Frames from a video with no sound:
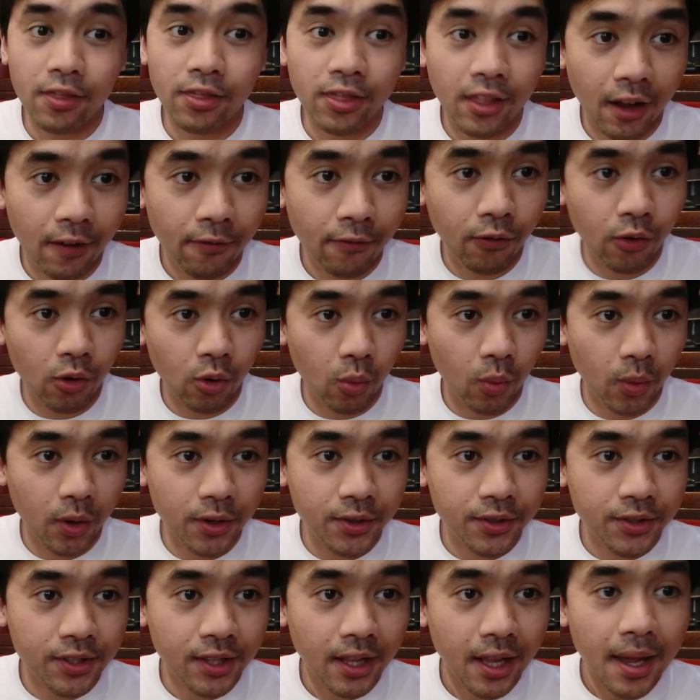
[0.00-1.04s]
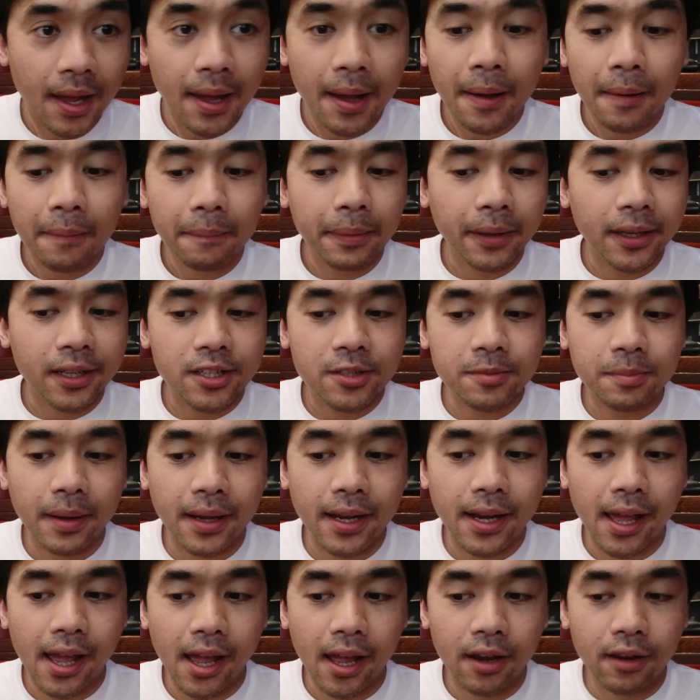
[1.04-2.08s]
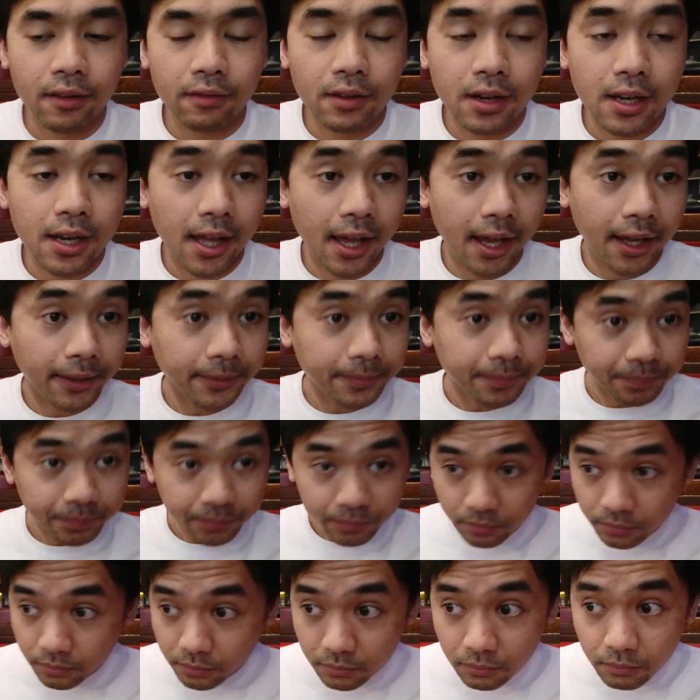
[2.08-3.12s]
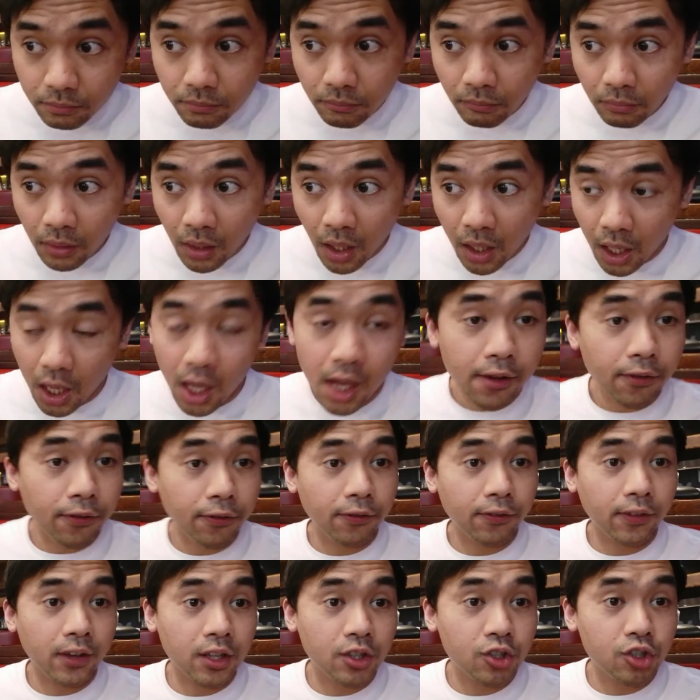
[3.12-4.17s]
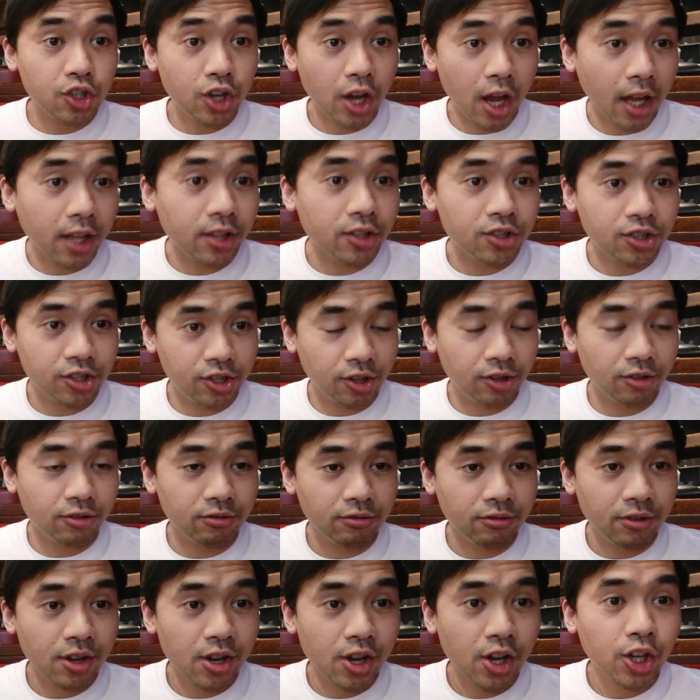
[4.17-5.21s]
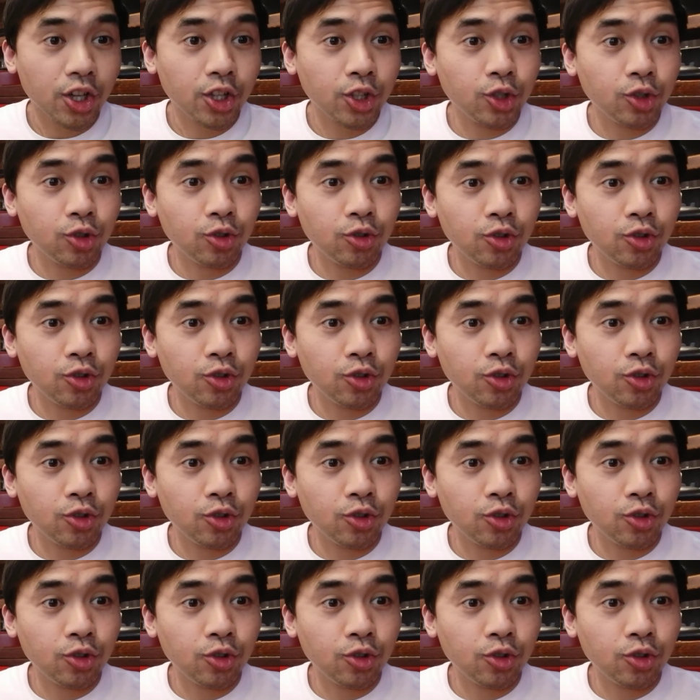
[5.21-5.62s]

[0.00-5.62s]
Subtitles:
And not for worse. Because by the end of the day, if it changed you, you